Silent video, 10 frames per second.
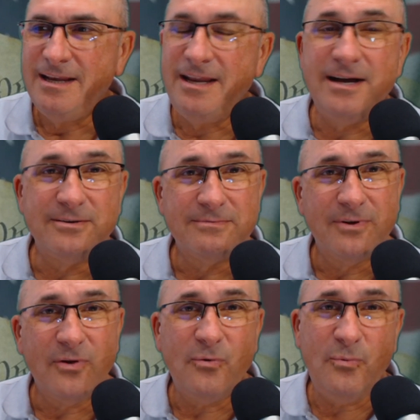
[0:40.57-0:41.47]
Now,
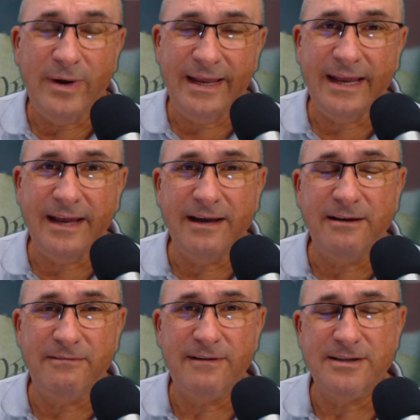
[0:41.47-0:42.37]
we
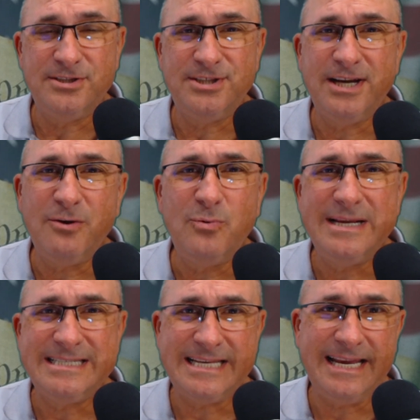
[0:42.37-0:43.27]
have, shall
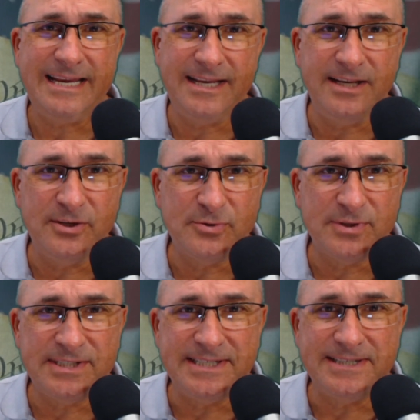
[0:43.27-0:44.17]
we say, an
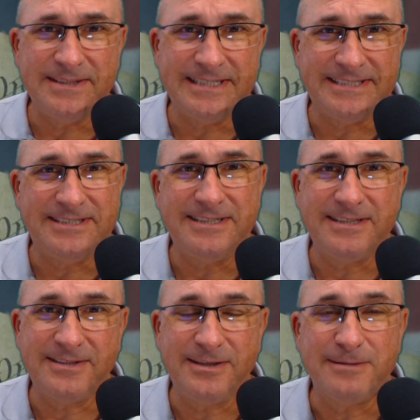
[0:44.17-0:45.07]
interesting election
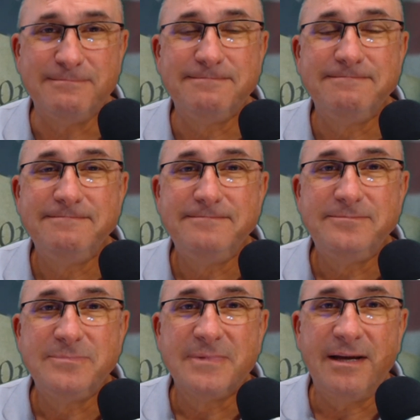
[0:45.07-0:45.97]
out here.
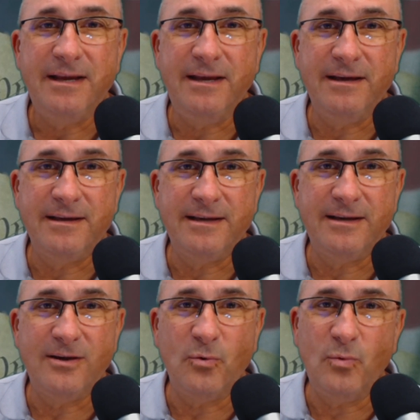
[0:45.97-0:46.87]

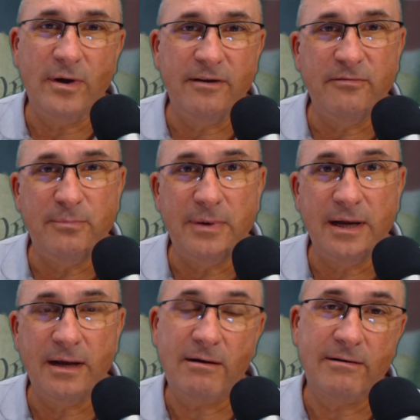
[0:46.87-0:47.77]
And one of
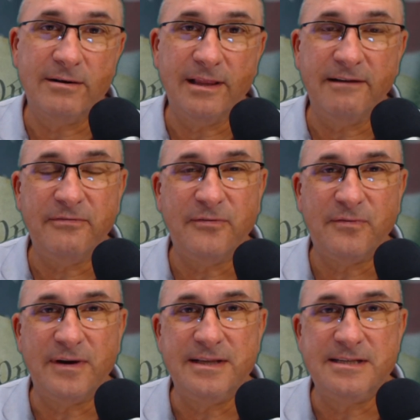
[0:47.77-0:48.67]
my hard left
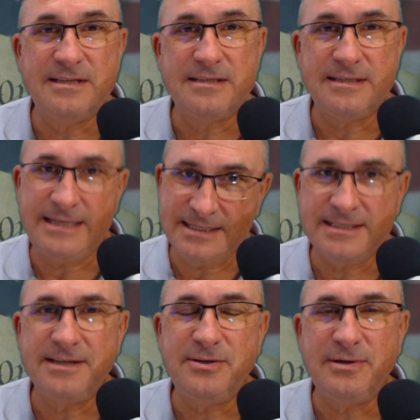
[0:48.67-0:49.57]
friends,
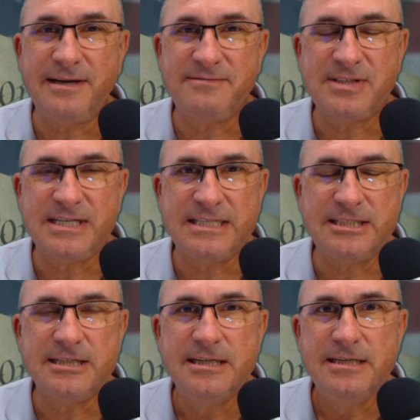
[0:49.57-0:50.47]
yes, I do have
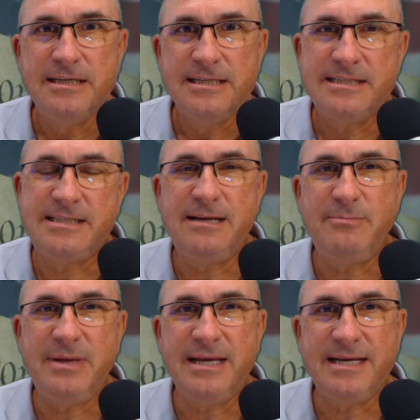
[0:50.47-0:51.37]
such,
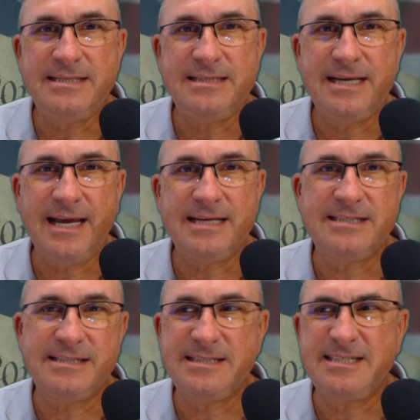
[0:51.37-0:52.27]
sent me a
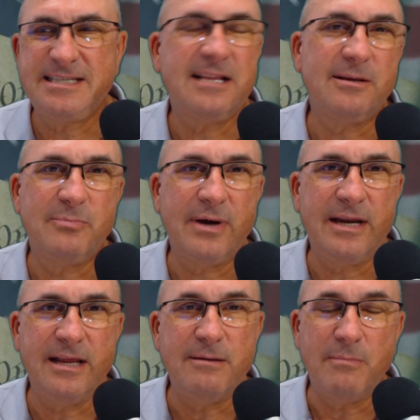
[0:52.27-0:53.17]
text
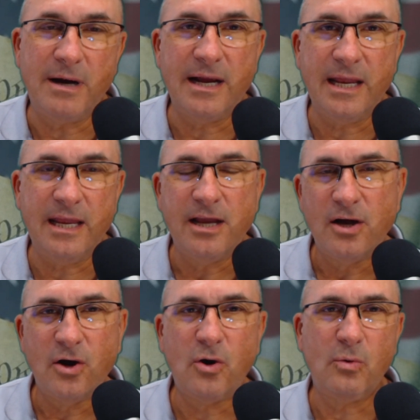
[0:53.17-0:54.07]
celebrating my
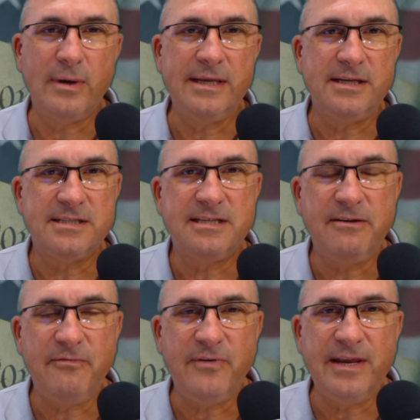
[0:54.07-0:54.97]
horrendous
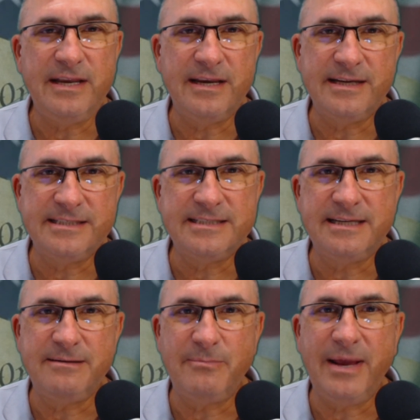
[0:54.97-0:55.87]
defeat. And I
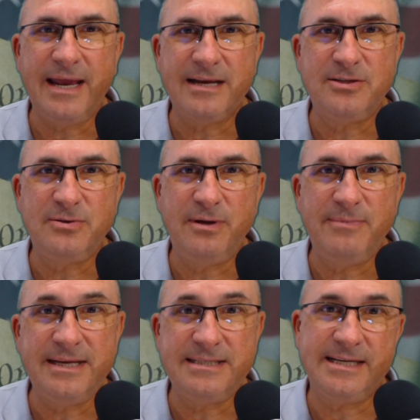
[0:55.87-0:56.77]
sent back to
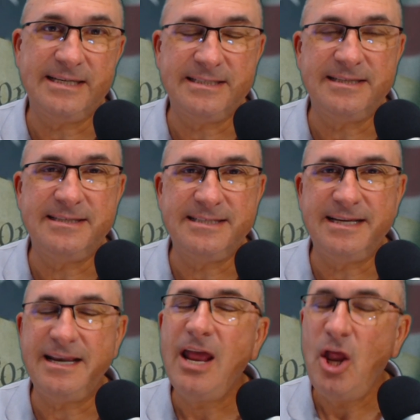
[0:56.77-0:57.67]
him a text that
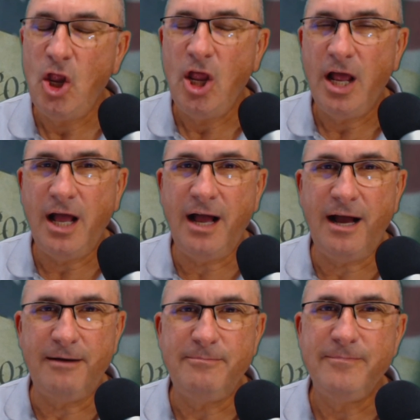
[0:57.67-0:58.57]
said,
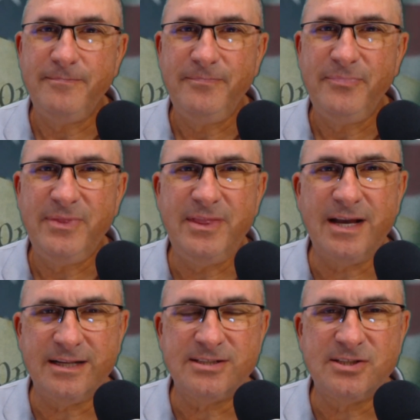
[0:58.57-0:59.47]

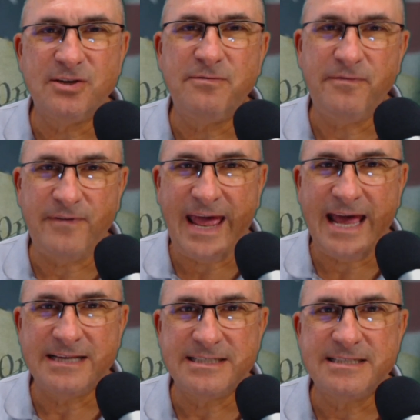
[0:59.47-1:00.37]
not so
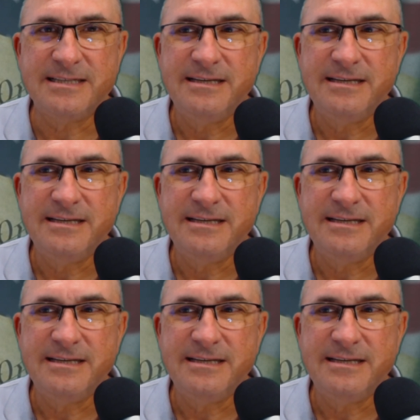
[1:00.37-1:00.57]
fast.